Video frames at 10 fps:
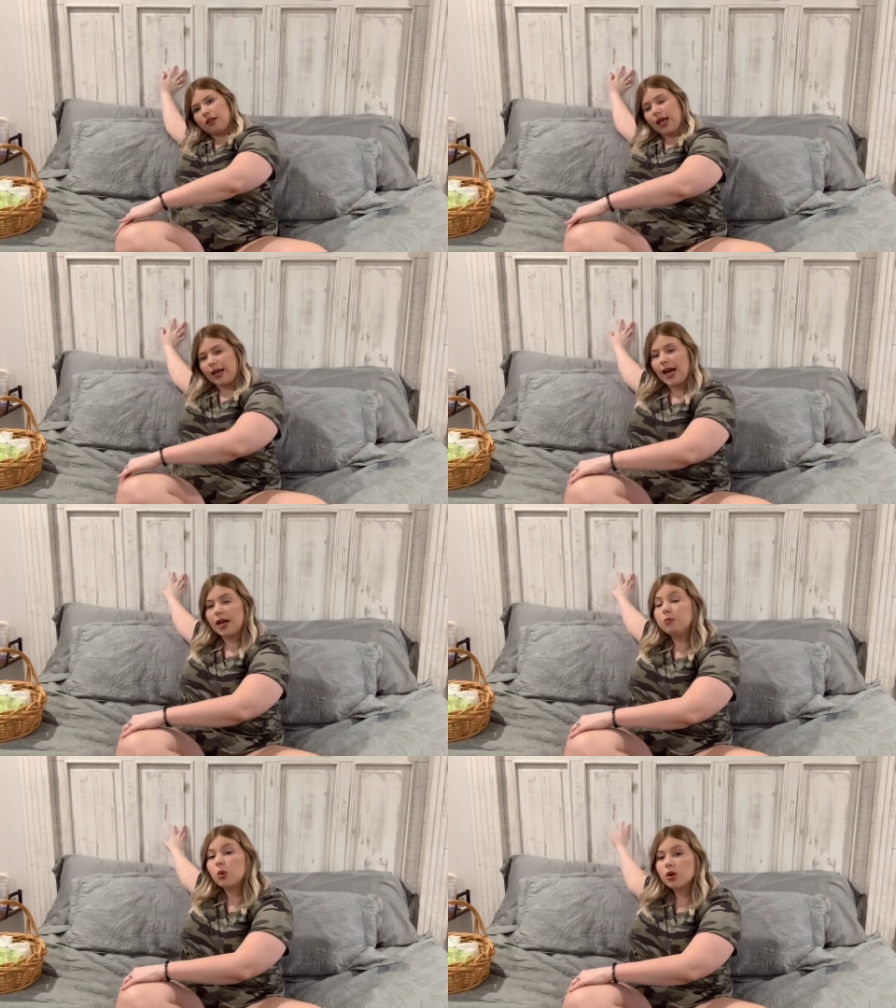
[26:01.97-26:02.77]
like
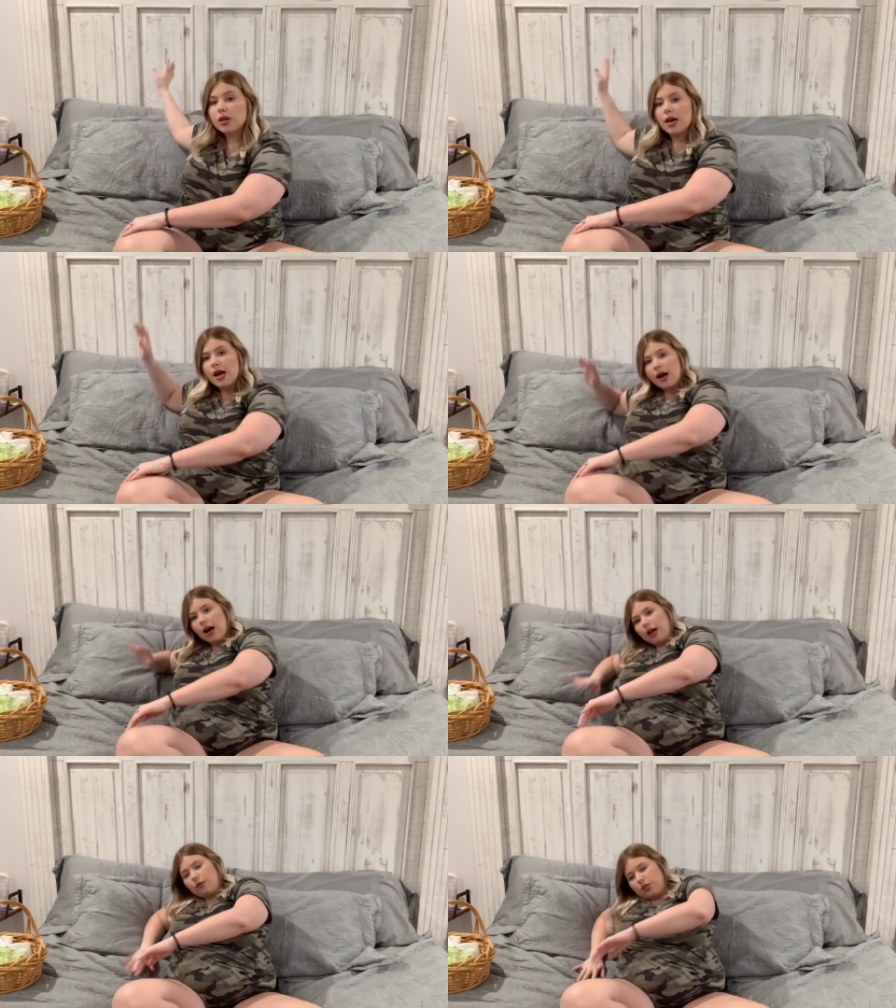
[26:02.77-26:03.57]
headboard.
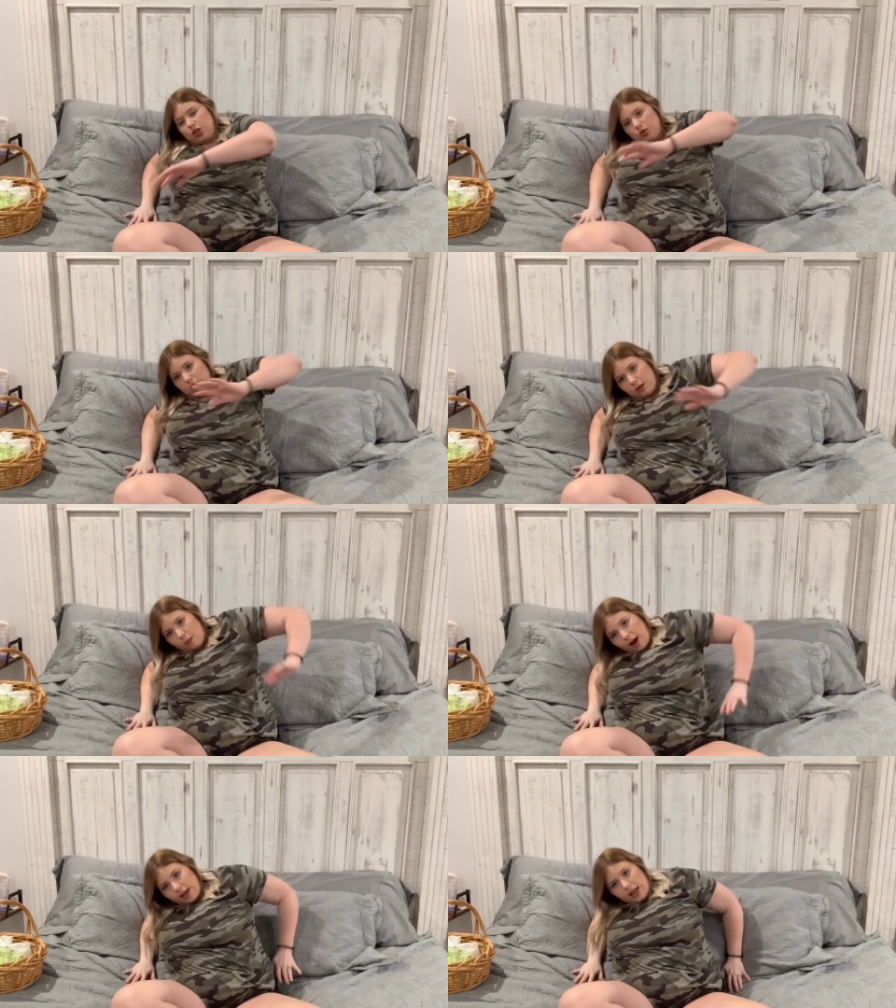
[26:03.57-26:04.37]
I was using
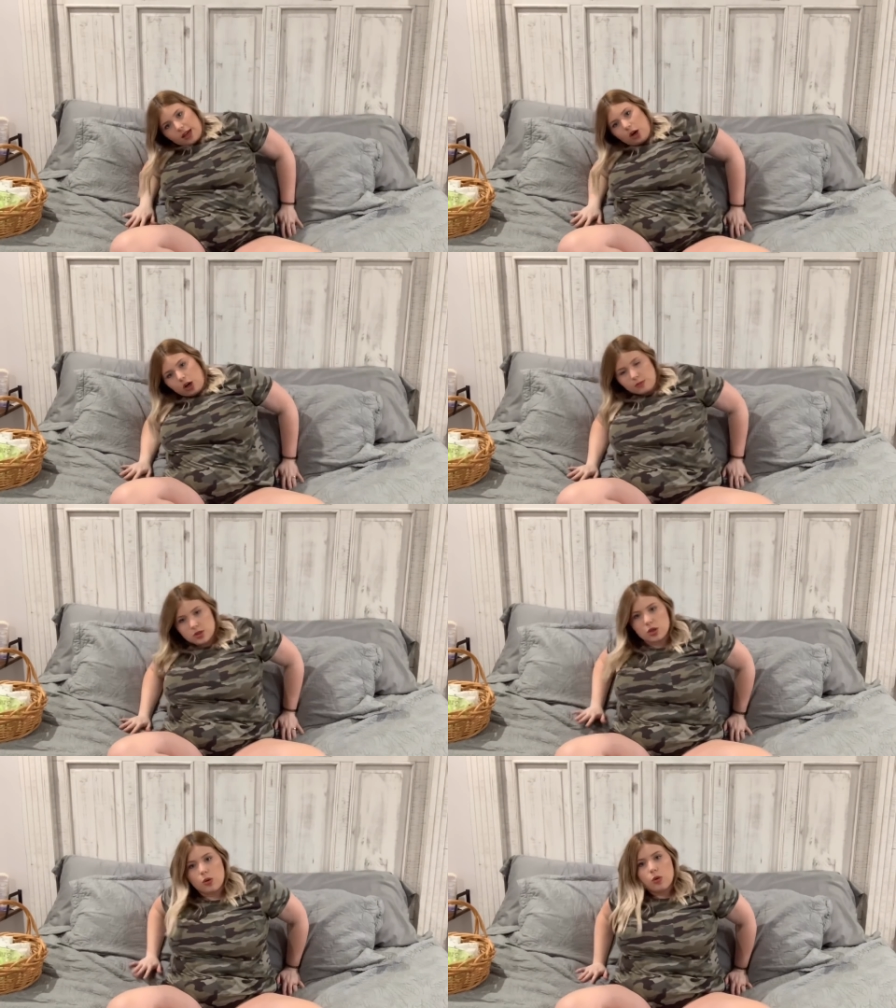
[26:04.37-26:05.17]
my like arms
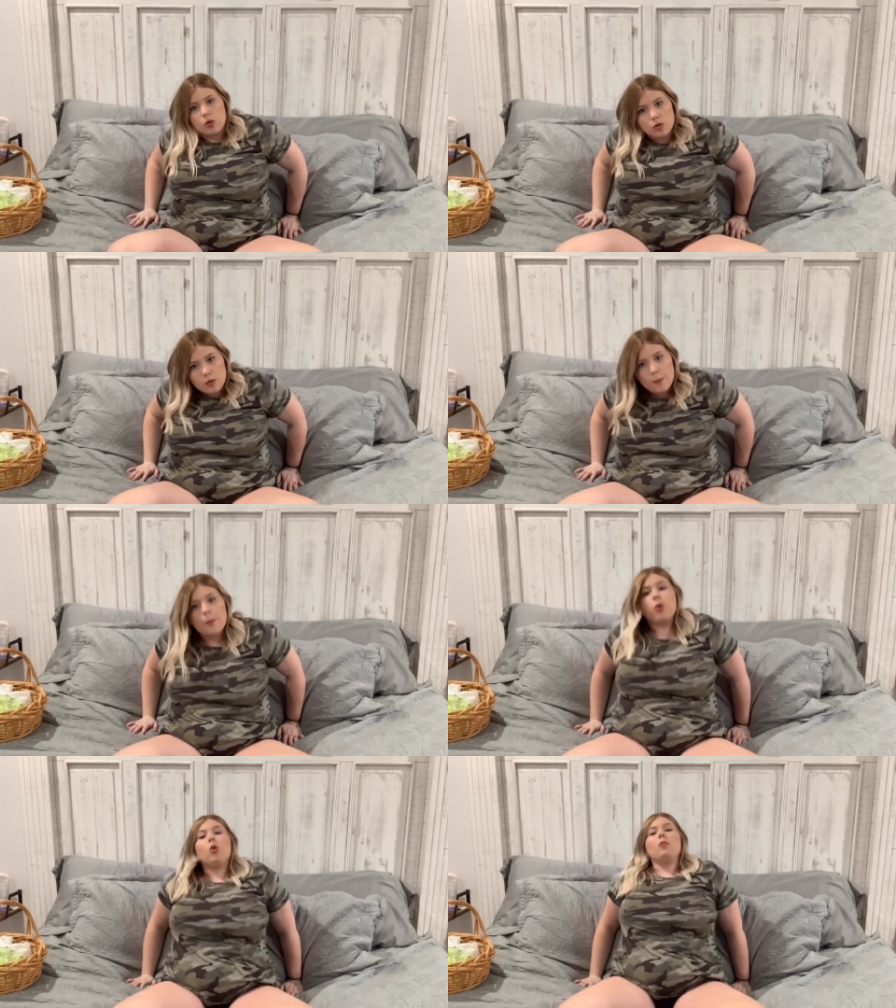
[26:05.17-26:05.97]
to
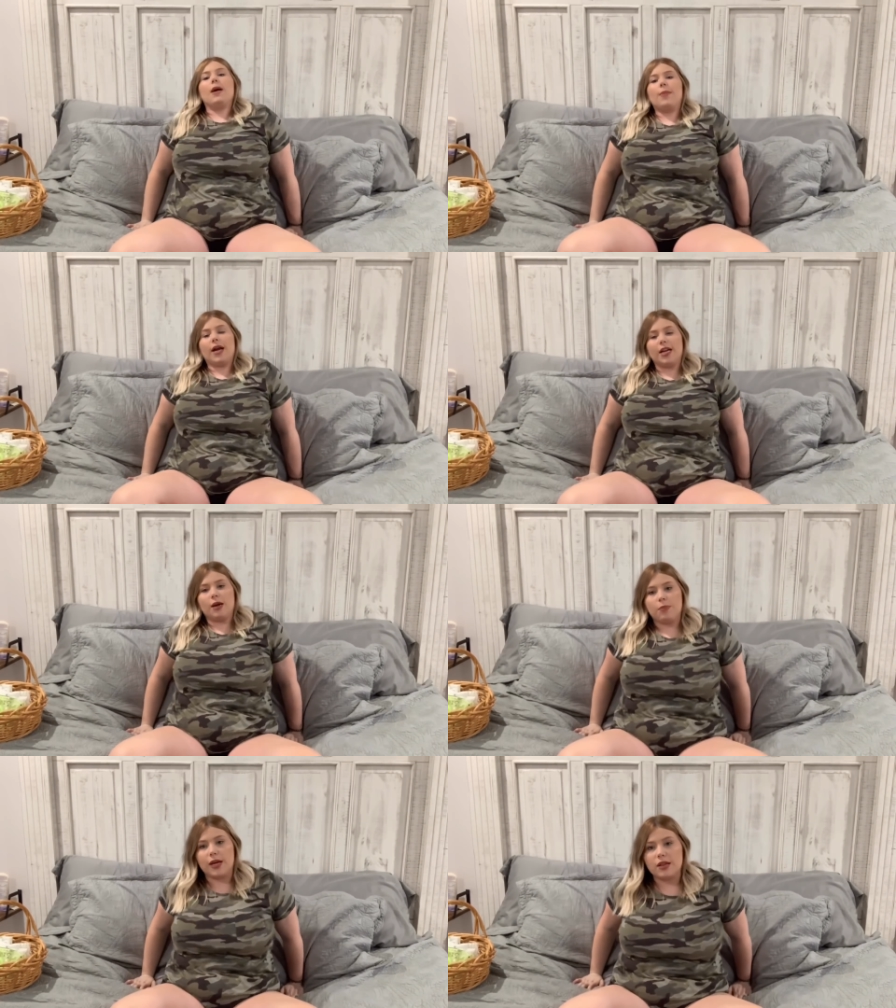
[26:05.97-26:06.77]
pull my body
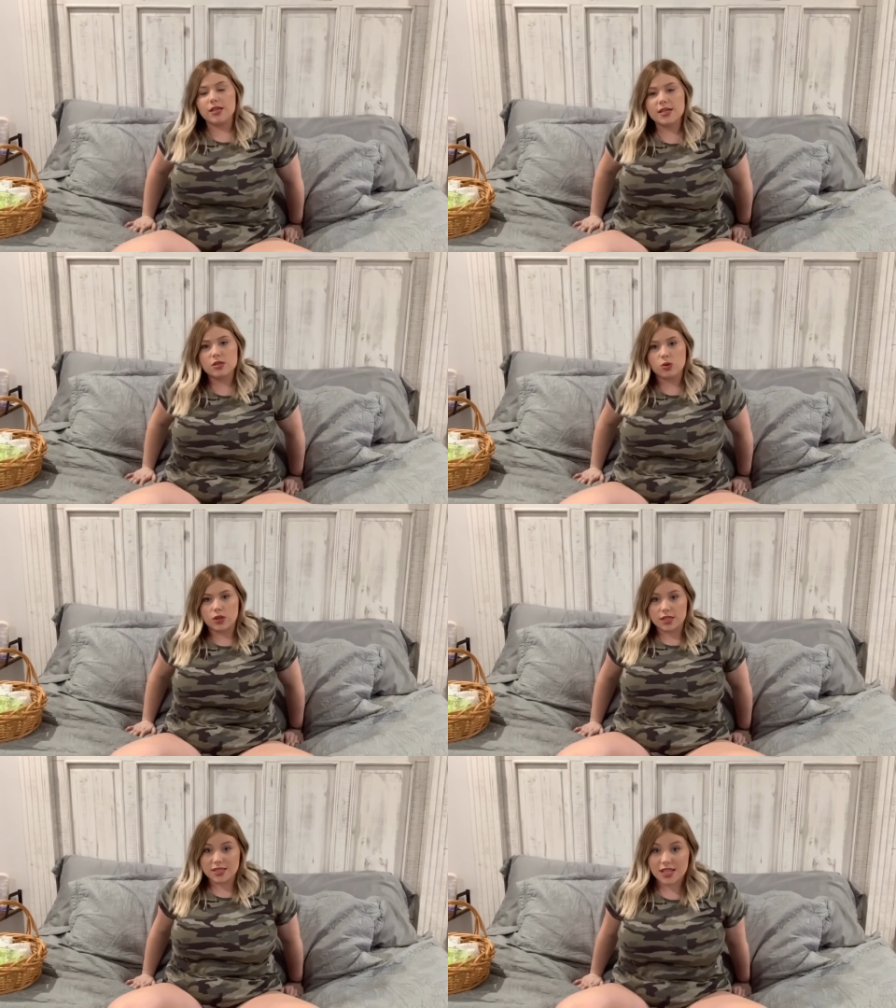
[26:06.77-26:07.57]
up like this or to
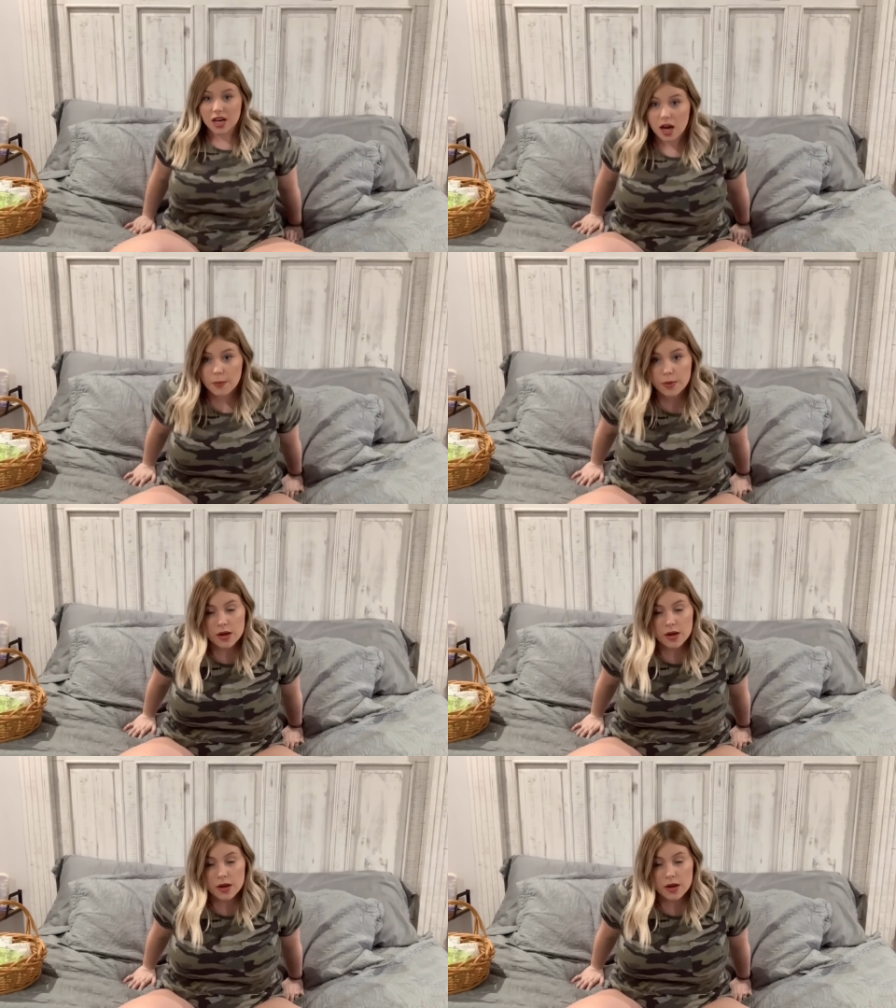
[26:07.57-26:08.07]
sit up.